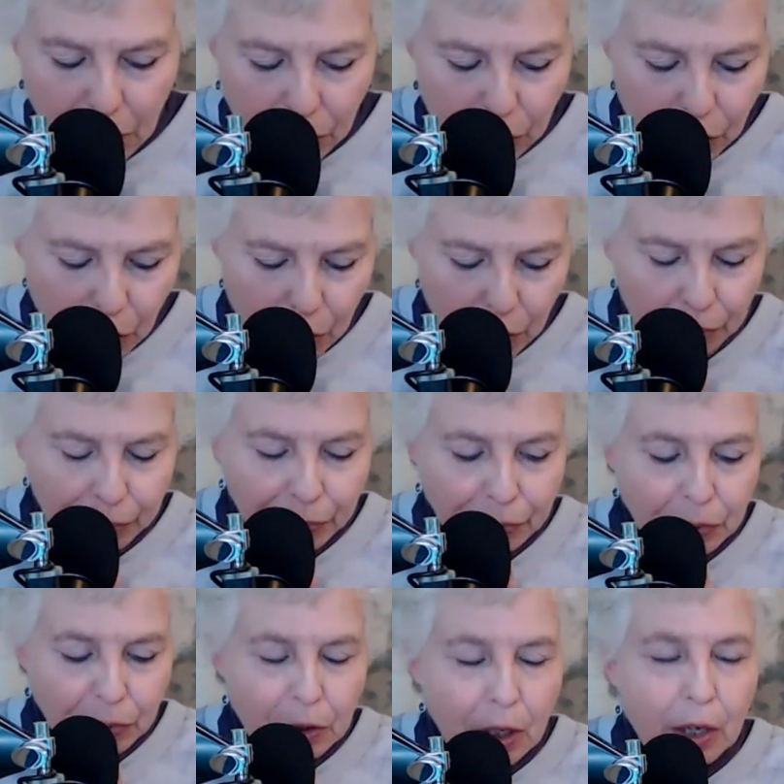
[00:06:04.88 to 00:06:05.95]
So
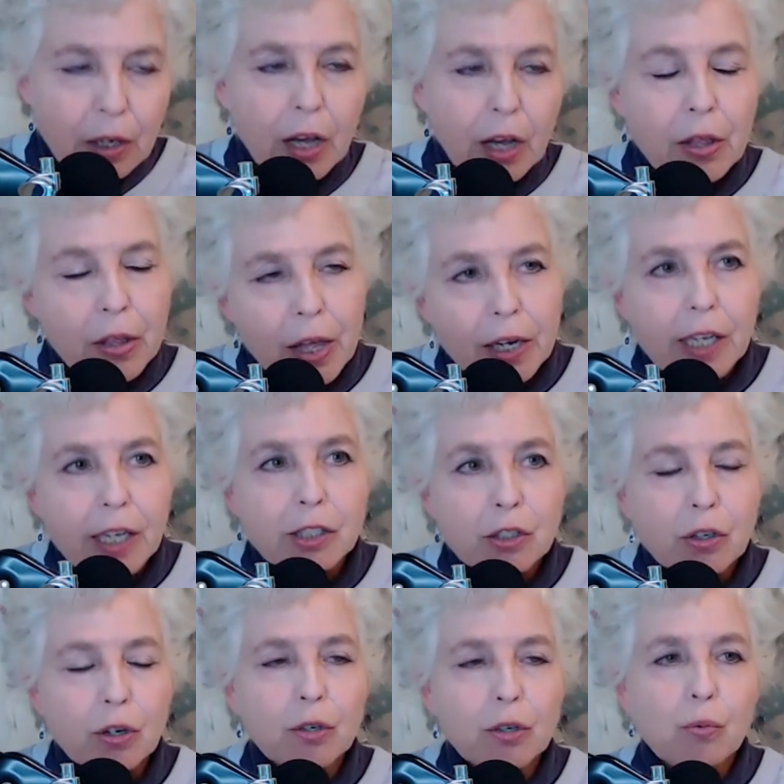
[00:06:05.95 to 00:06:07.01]
then I
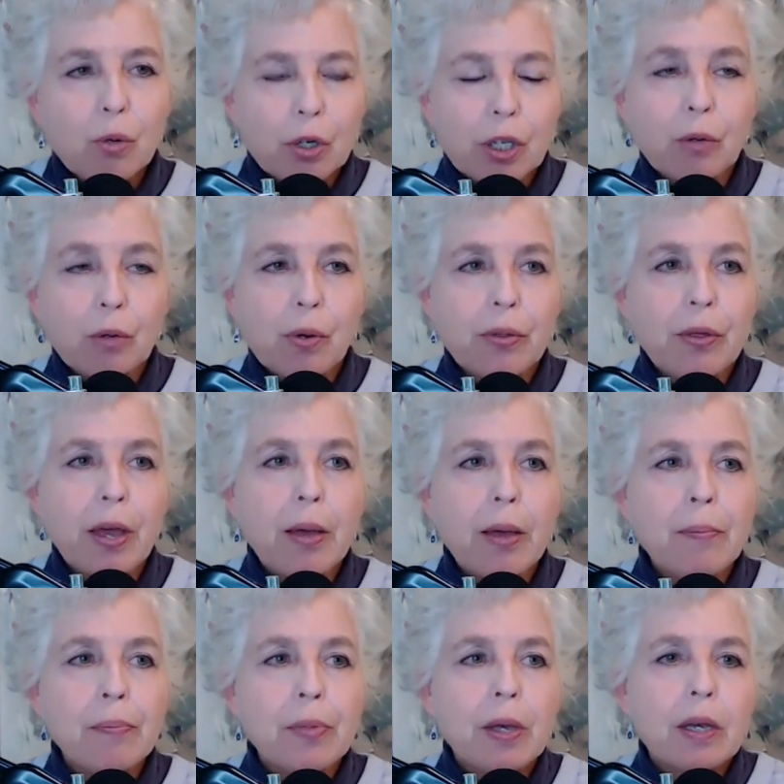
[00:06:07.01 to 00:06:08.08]
started working with
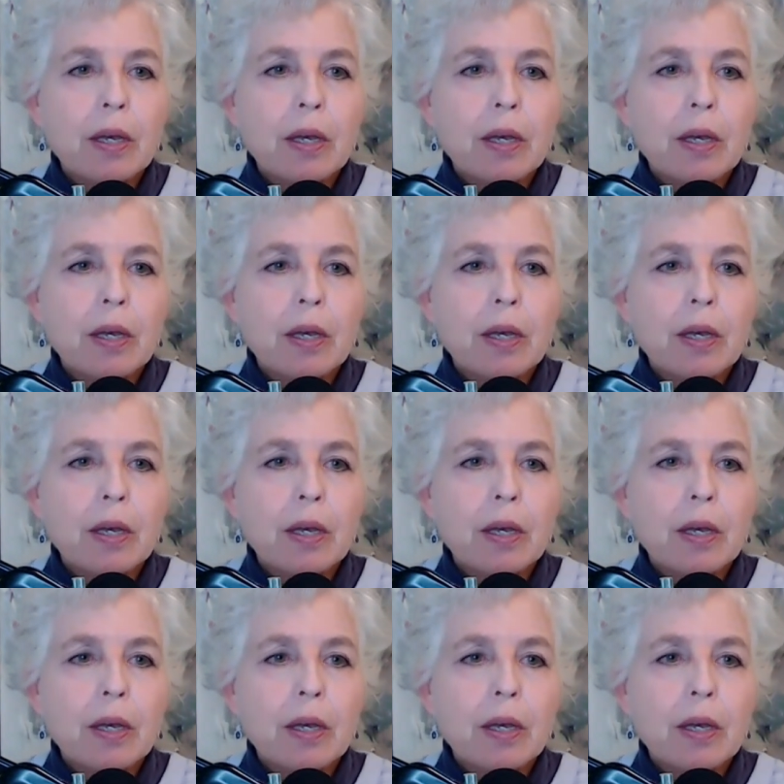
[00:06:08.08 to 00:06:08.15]
him